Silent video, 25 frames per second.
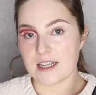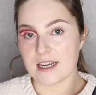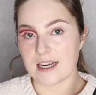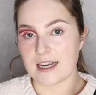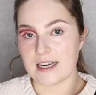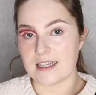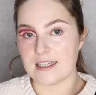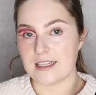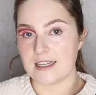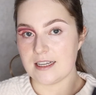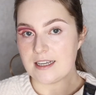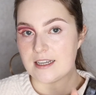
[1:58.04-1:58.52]
thing
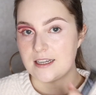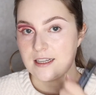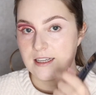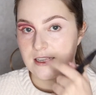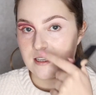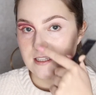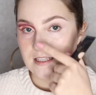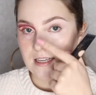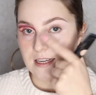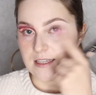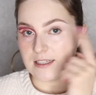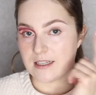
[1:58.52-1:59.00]
I did
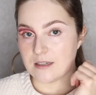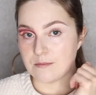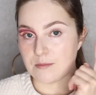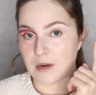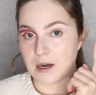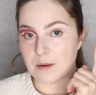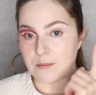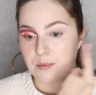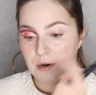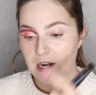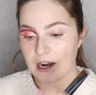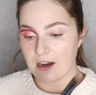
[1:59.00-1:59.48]
is I did
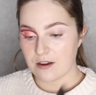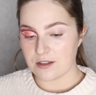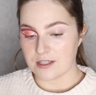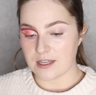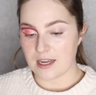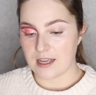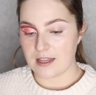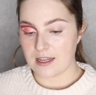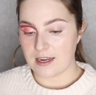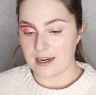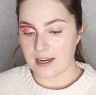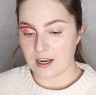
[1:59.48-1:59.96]
my brows,
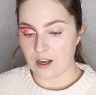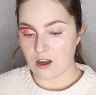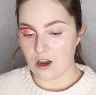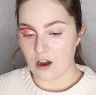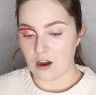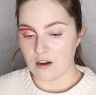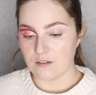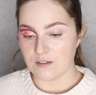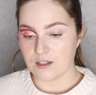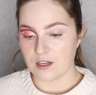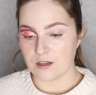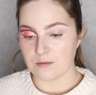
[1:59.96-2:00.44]
and then I
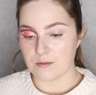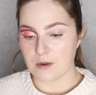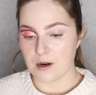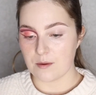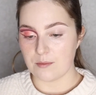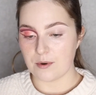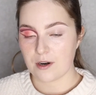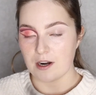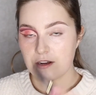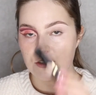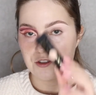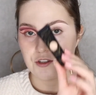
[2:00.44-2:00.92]
carved out my
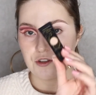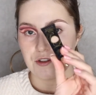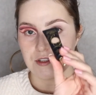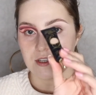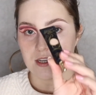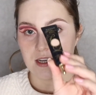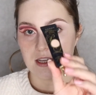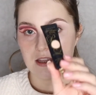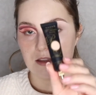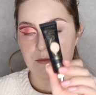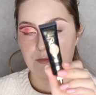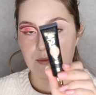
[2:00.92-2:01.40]
brows
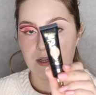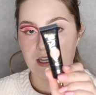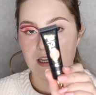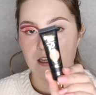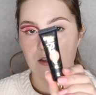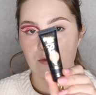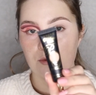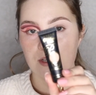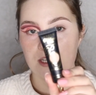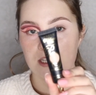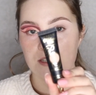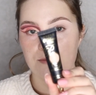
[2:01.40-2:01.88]
using the
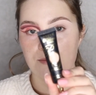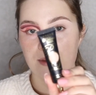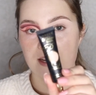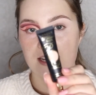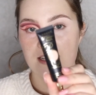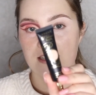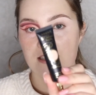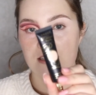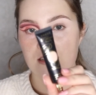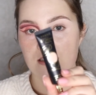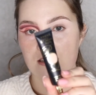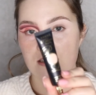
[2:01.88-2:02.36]
P. Louise
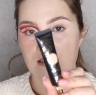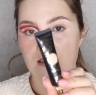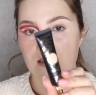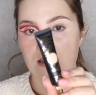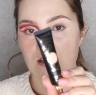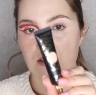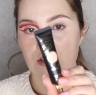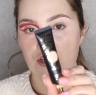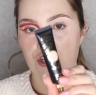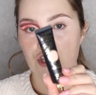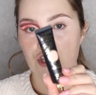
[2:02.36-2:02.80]
base. This is in the